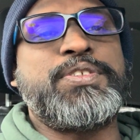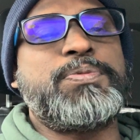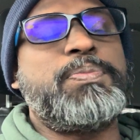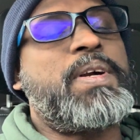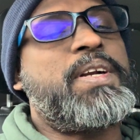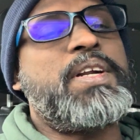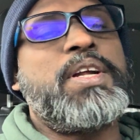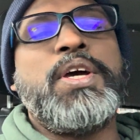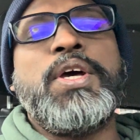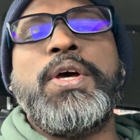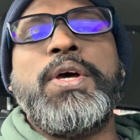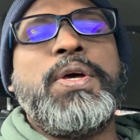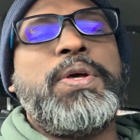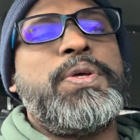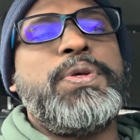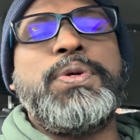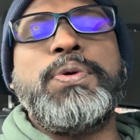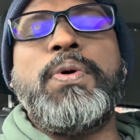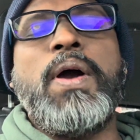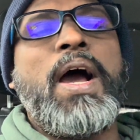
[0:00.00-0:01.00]
to do that. If
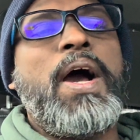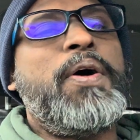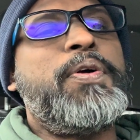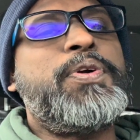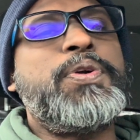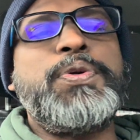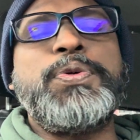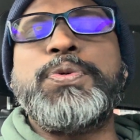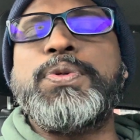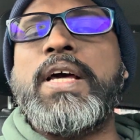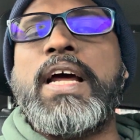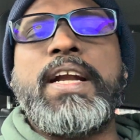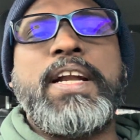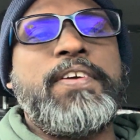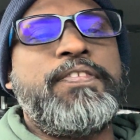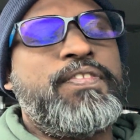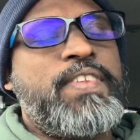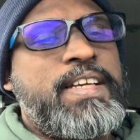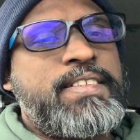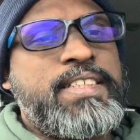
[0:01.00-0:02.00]
there's any security,
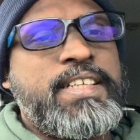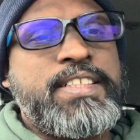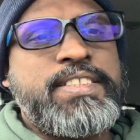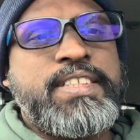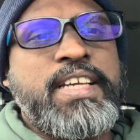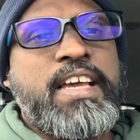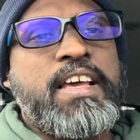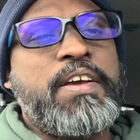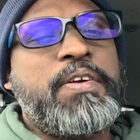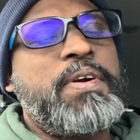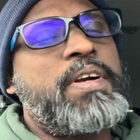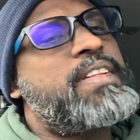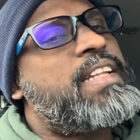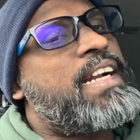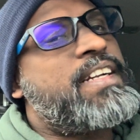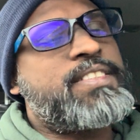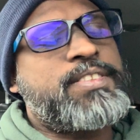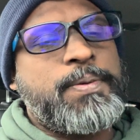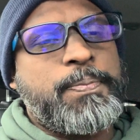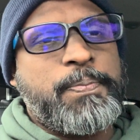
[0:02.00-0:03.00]
that's a plus priority.
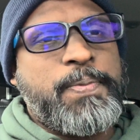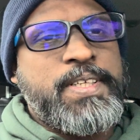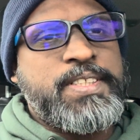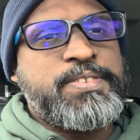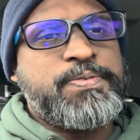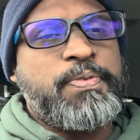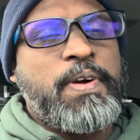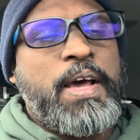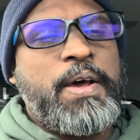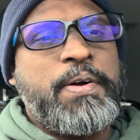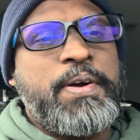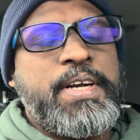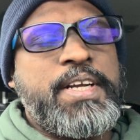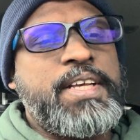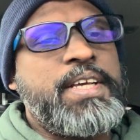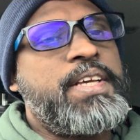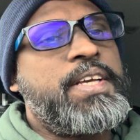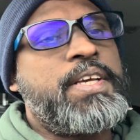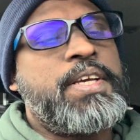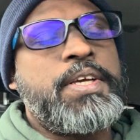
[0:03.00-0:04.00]
It
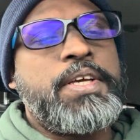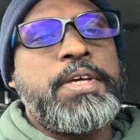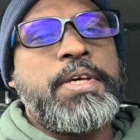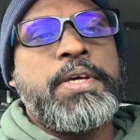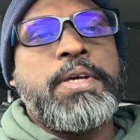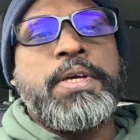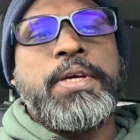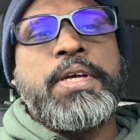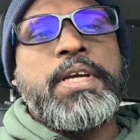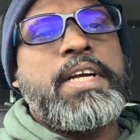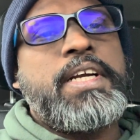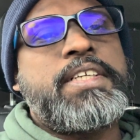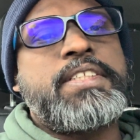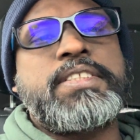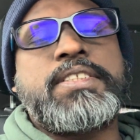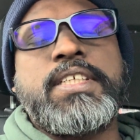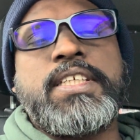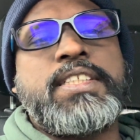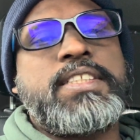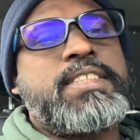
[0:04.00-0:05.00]
doesn't
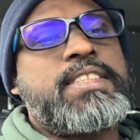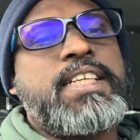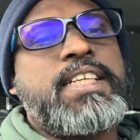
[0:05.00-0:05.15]
matter